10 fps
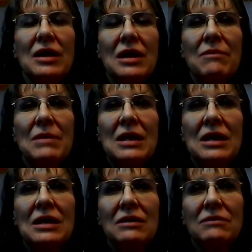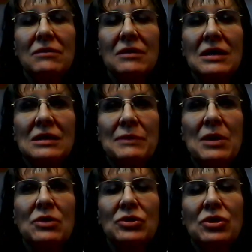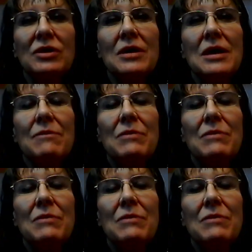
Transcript: immediate exposure.